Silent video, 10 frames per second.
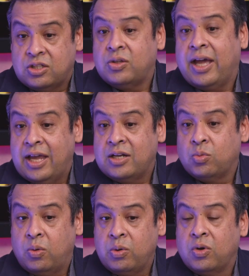to that end,
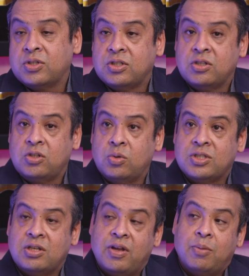what we wanted to do
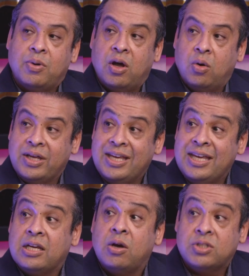was develop a whole
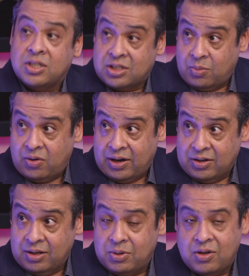ecosystem
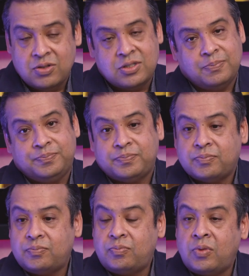around it, because
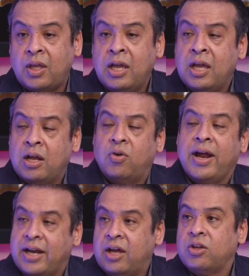
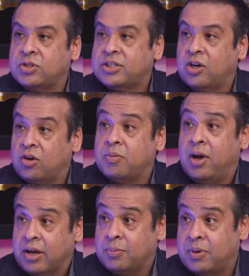right now you'll see a lot of
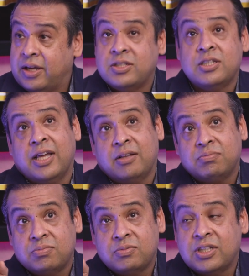marketplaces that
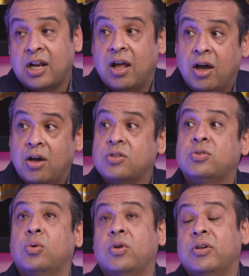sell
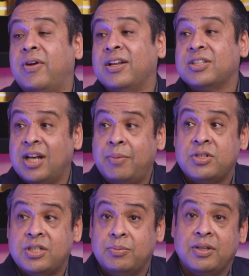art or around
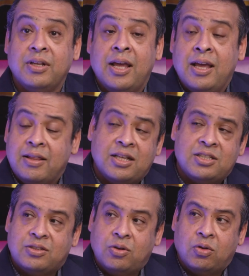celebrity, but
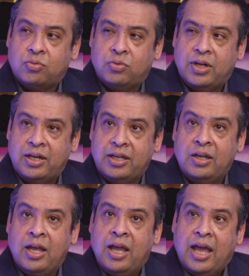that's not
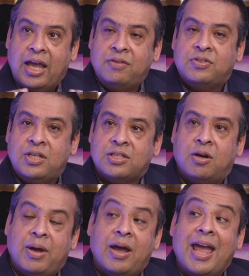really, NFTs are
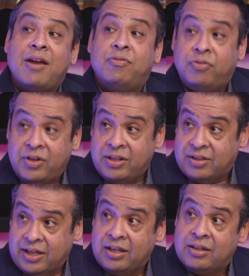about
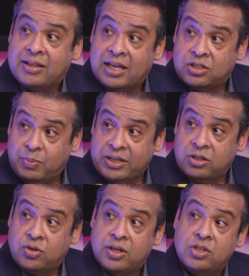everything that has made
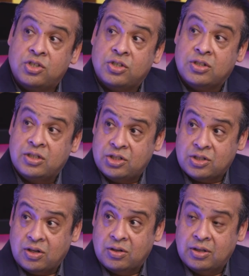the transition to
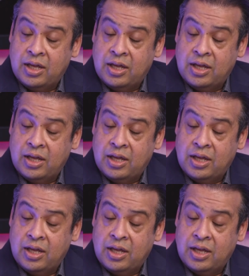digital.